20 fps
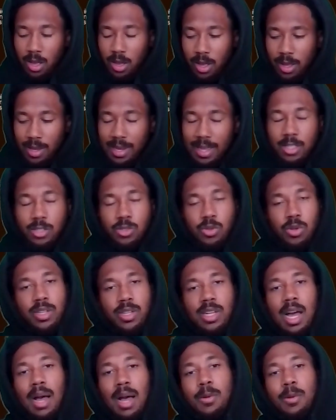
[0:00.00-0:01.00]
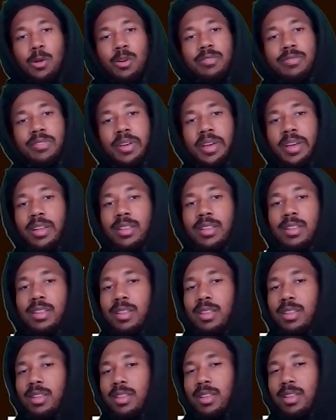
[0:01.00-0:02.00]
lead to a domino effect
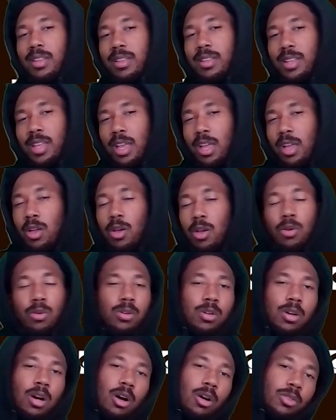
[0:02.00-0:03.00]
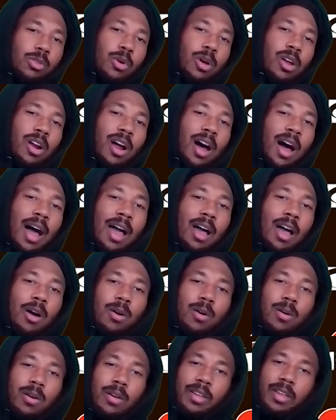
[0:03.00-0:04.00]
that could go all throughout Ohio
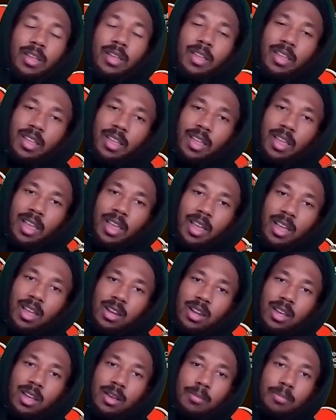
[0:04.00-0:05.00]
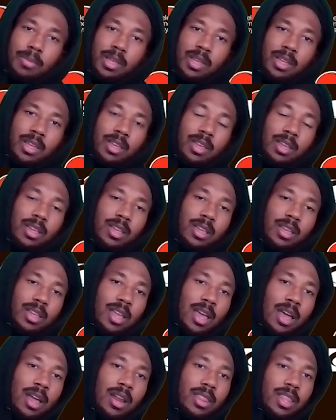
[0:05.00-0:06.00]
and be
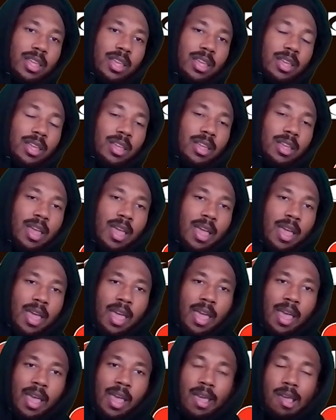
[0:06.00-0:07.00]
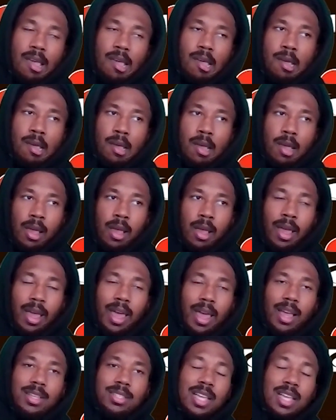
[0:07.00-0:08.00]
kind of the
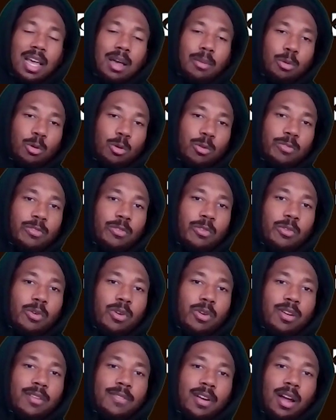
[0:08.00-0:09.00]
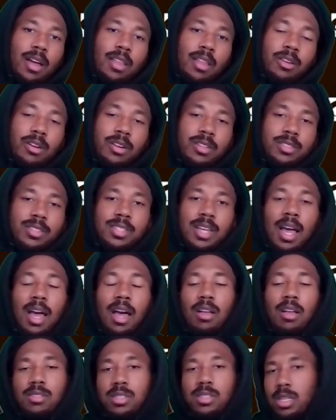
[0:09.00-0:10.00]
example for other
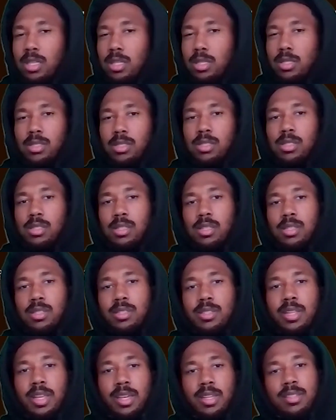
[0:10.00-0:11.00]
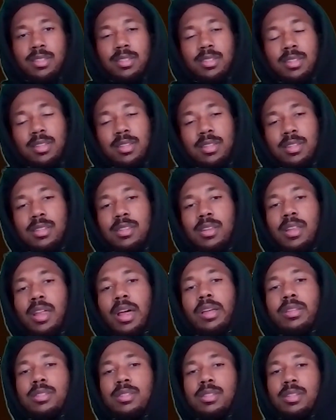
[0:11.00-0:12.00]
towns, cities, and states. So
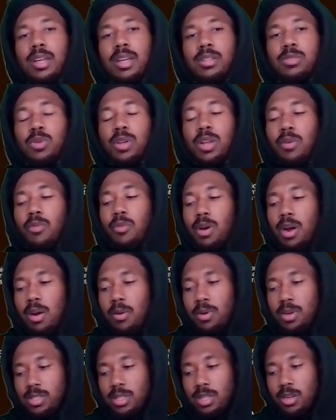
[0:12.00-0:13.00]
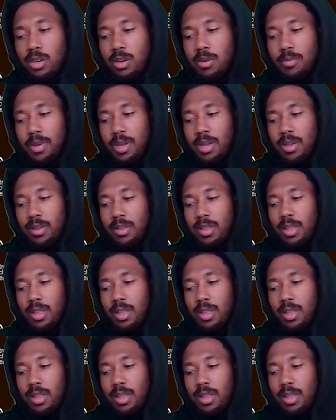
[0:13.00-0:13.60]
that's really what I wanted to hear about.